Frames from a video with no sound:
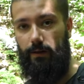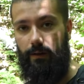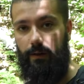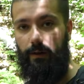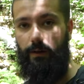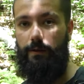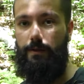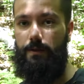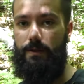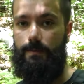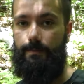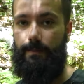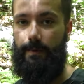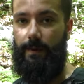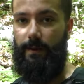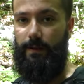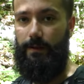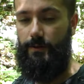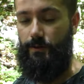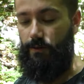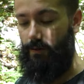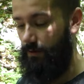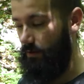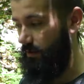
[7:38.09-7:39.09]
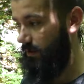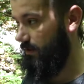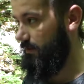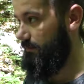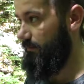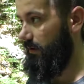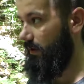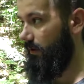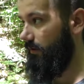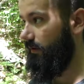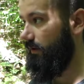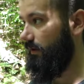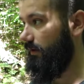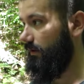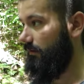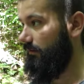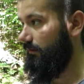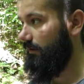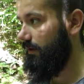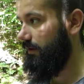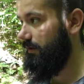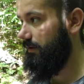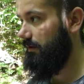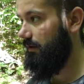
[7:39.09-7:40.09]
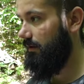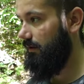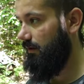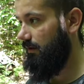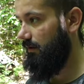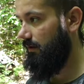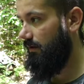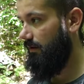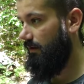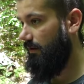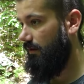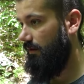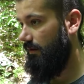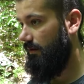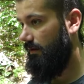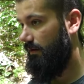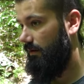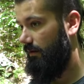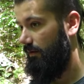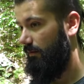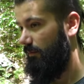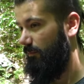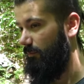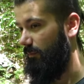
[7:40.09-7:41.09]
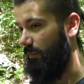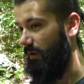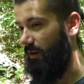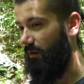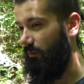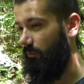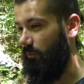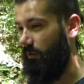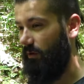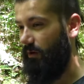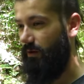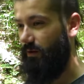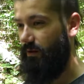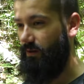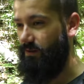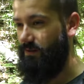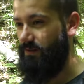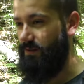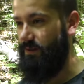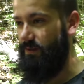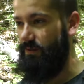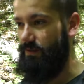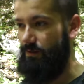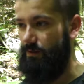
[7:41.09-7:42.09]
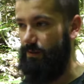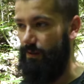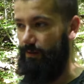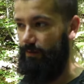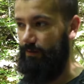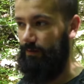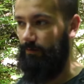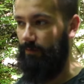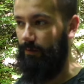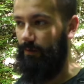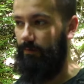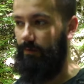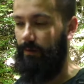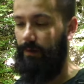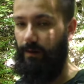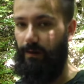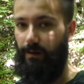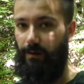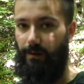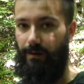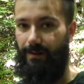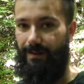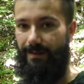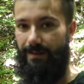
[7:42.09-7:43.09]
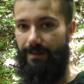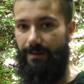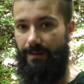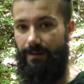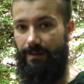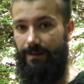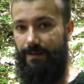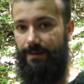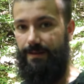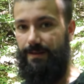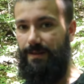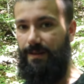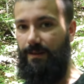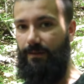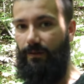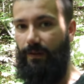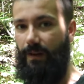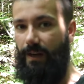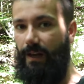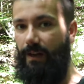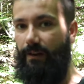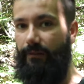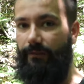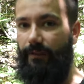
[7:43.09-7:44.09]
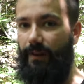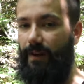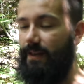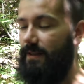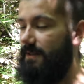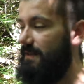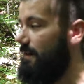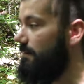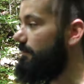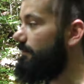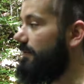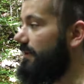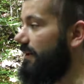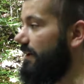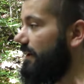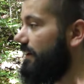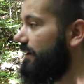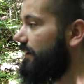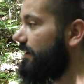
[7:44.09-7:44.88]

Could just be the trees blowing in the wind. But we're gonna continue down the river here and see if we can't find something.